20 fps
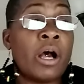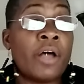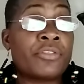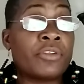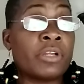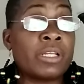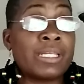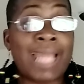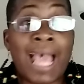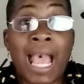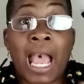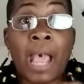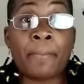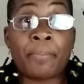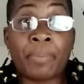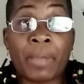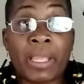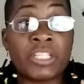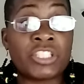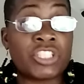We'll go
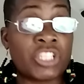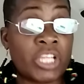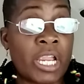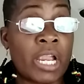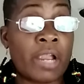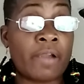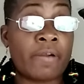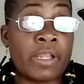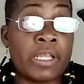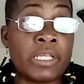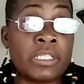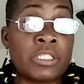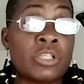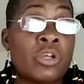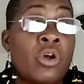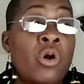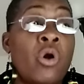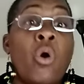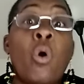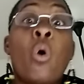over that next week.
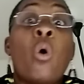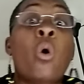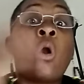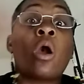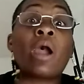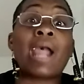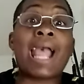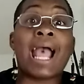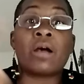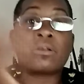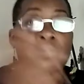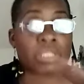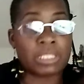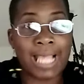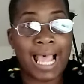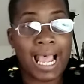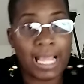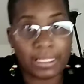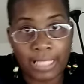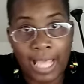Prevent
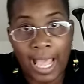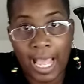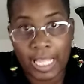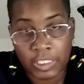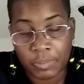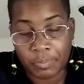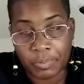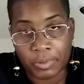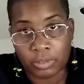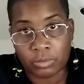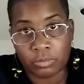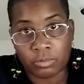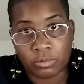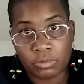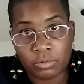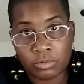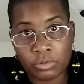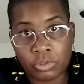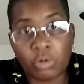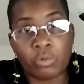dropping
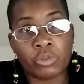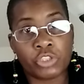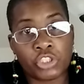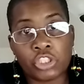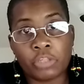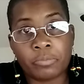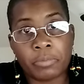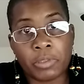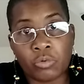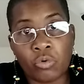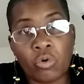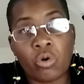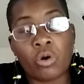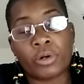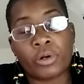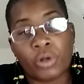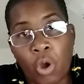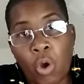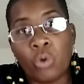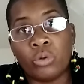supplies.
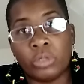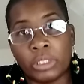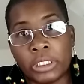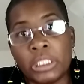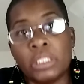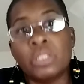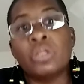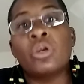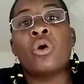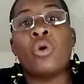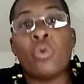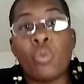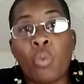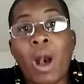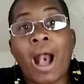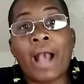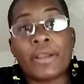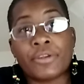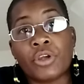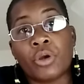Opening
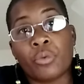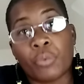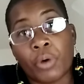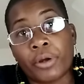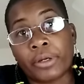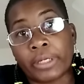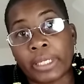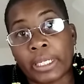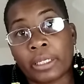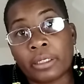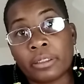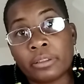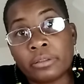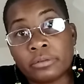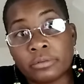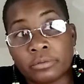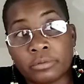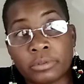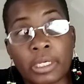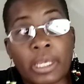packages to
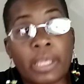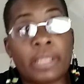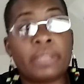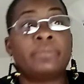avoid